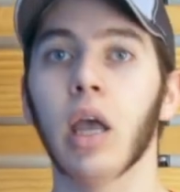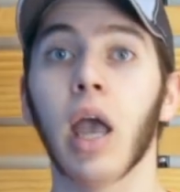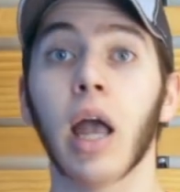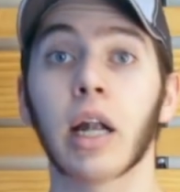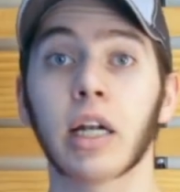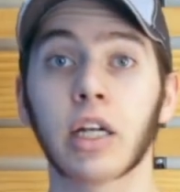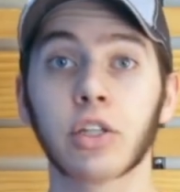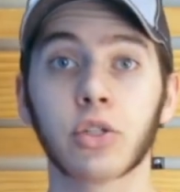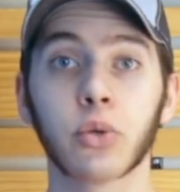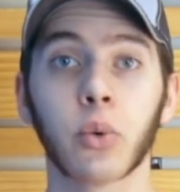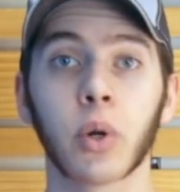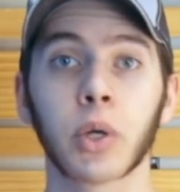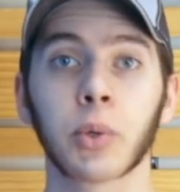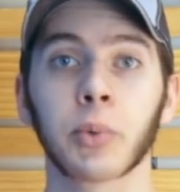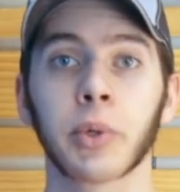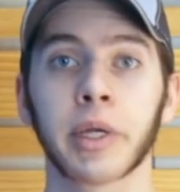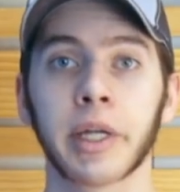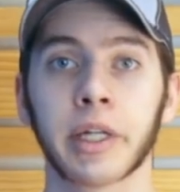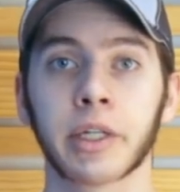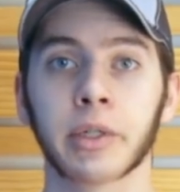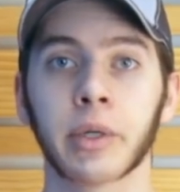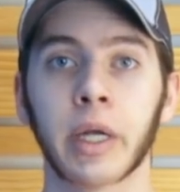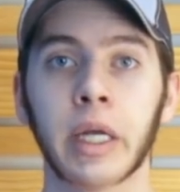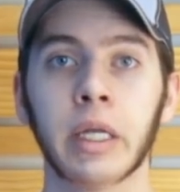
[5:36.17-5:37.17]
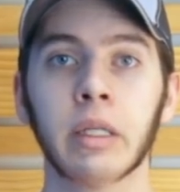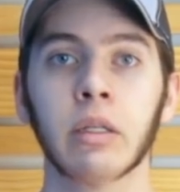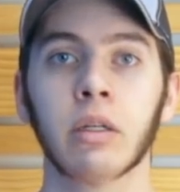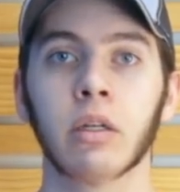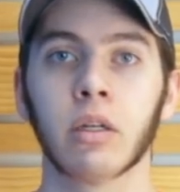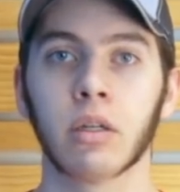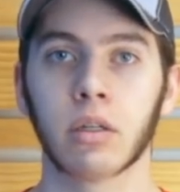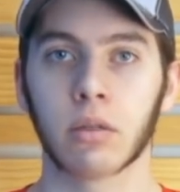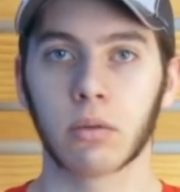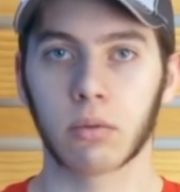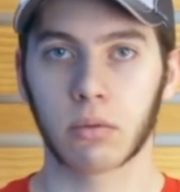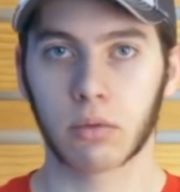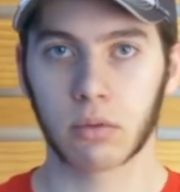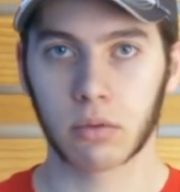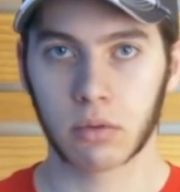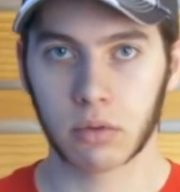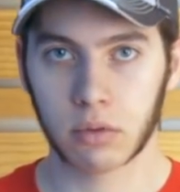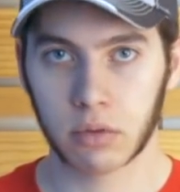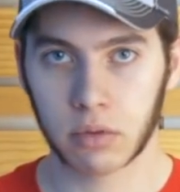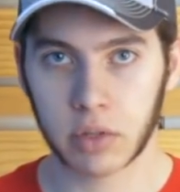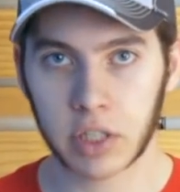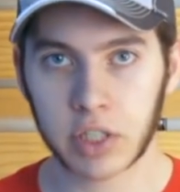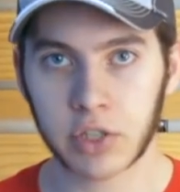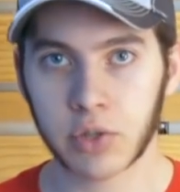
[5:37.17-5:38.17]
And I do want to reiterate,
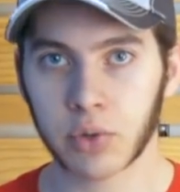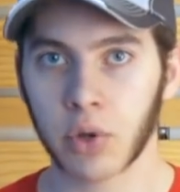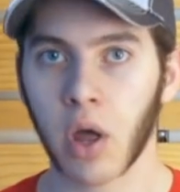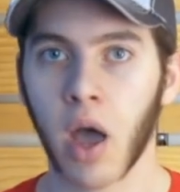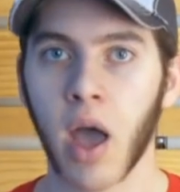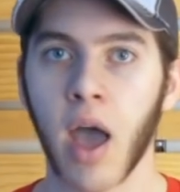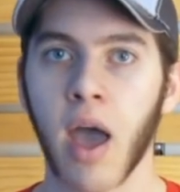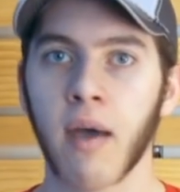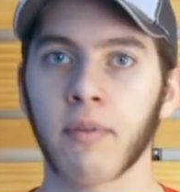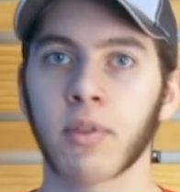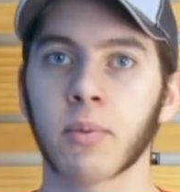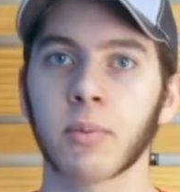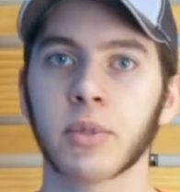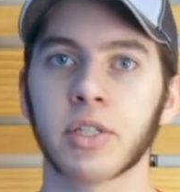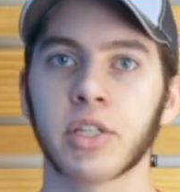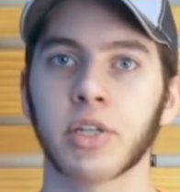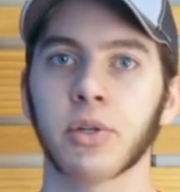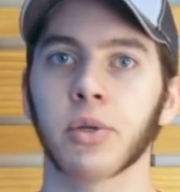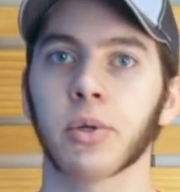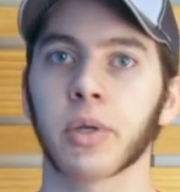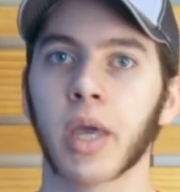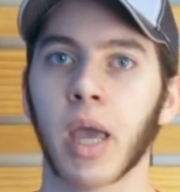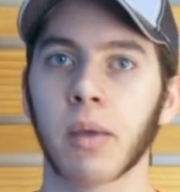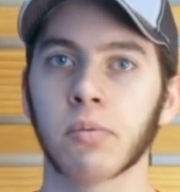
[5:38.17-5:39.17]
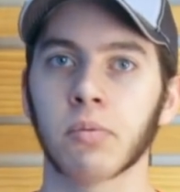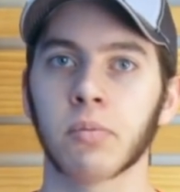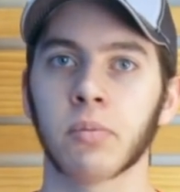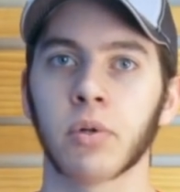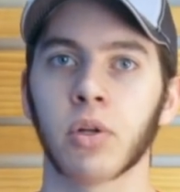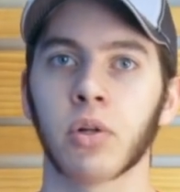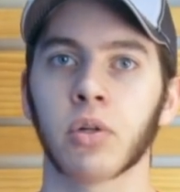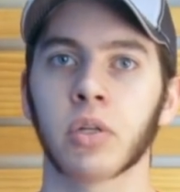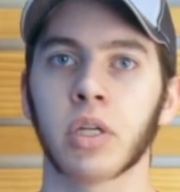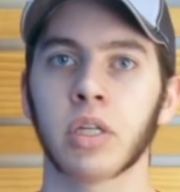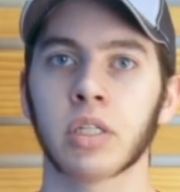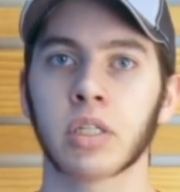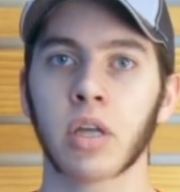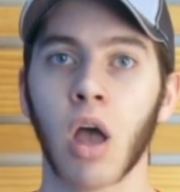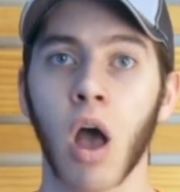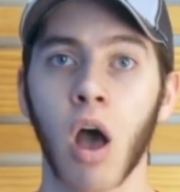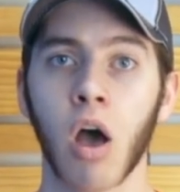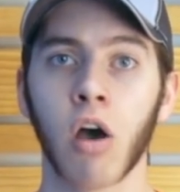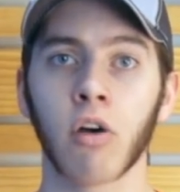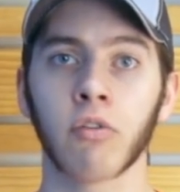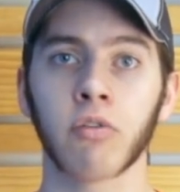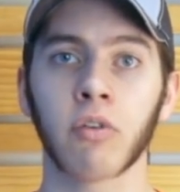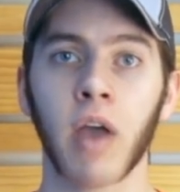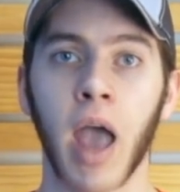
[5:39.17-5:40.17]
these do not have the material capabilities
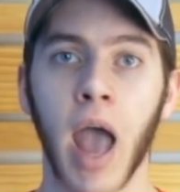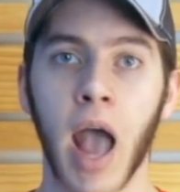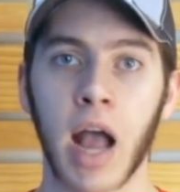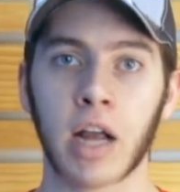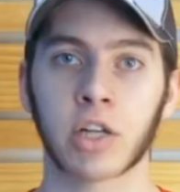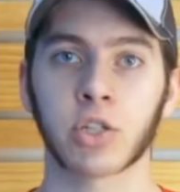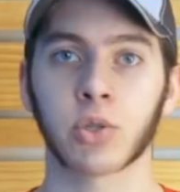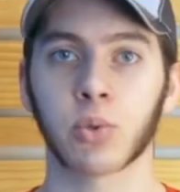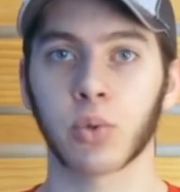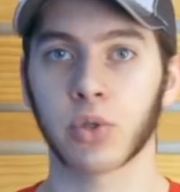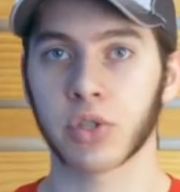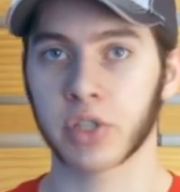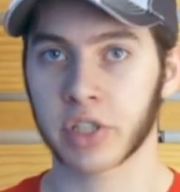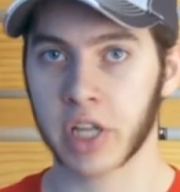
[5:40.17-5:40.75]
of actual